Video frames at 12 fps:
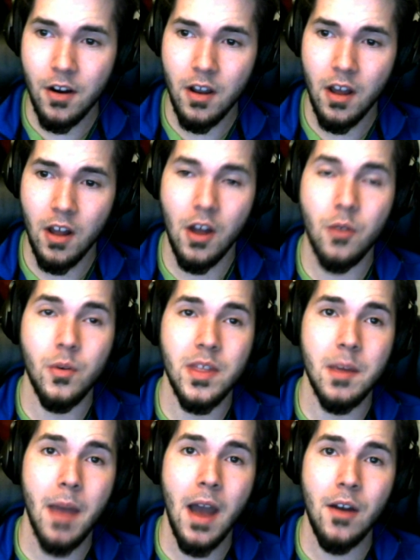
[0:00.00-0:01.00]
along with
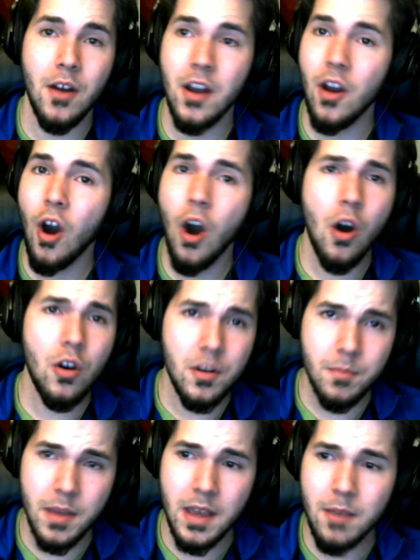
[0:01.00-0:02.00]
Hippowdon, all
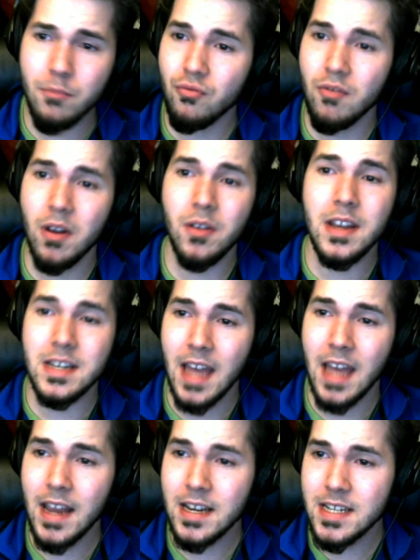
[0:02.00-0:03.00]
could be brilliant
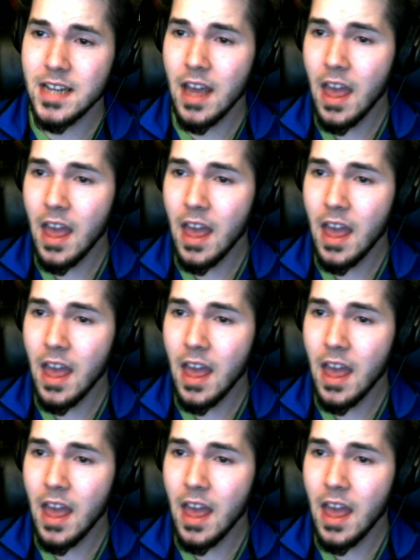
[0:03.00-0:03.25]
tanks.